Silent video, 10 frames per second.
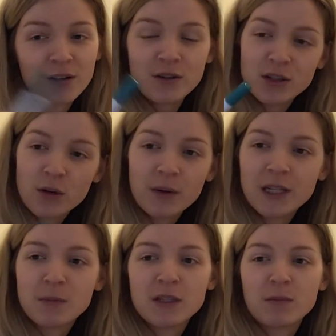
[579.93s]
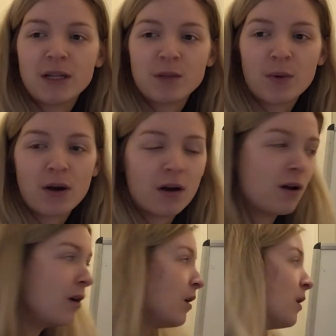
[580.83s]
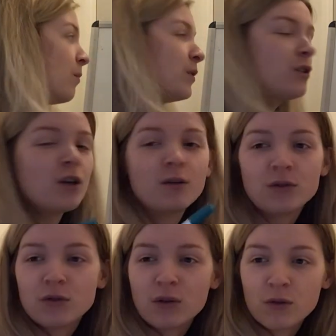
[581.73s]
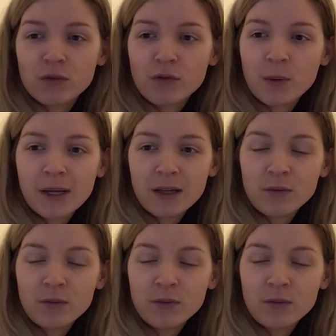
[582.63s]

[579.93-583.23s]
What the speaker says: sorry it's been split apart, but don't struggle through it.